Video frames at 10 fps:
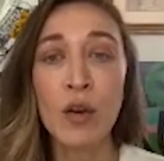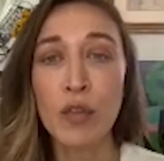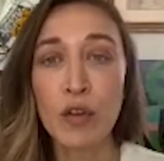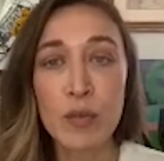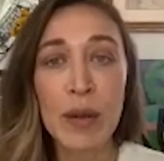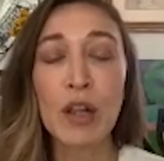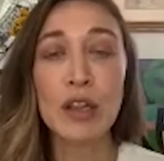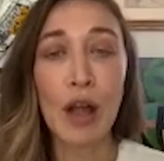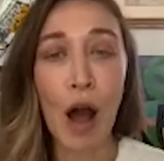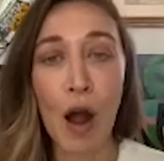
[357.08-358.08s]
know, there's been a
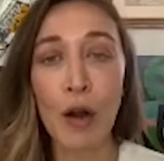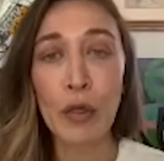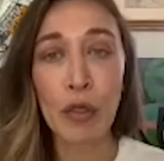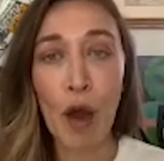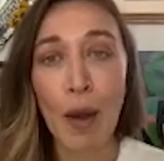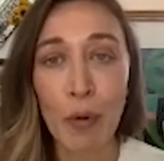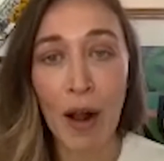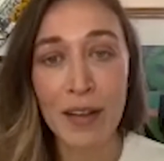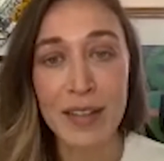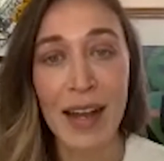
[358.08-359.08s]
long thought
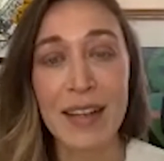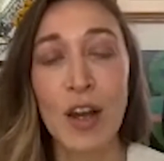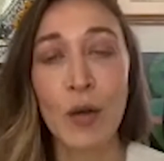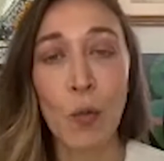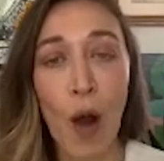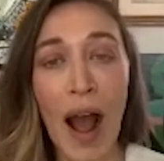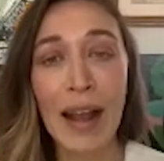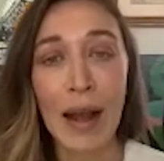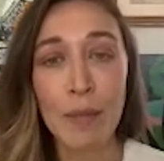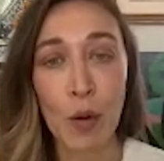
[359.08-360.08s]
process on why
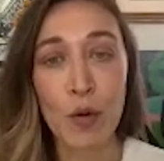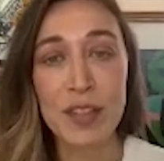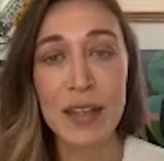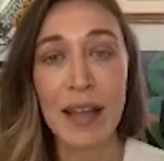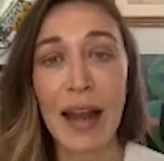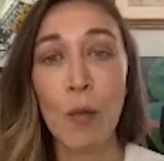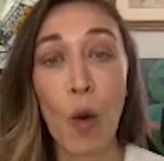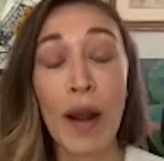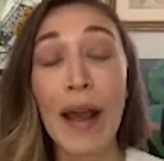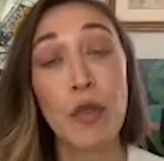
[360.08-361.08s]
I'm posting that and
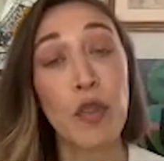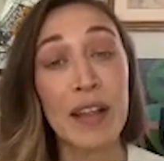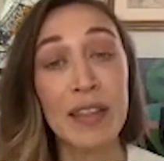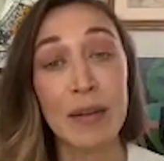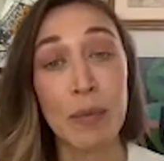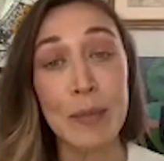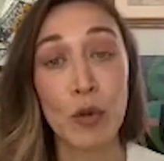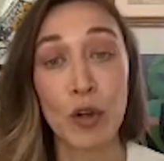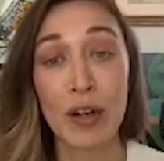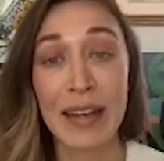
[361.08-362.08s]
what I think that people
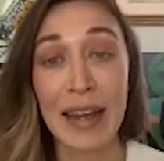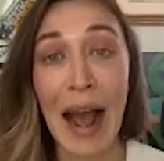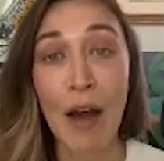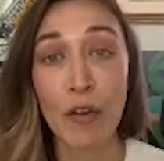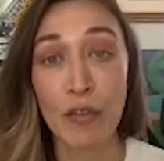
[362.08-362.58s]
are going to get out of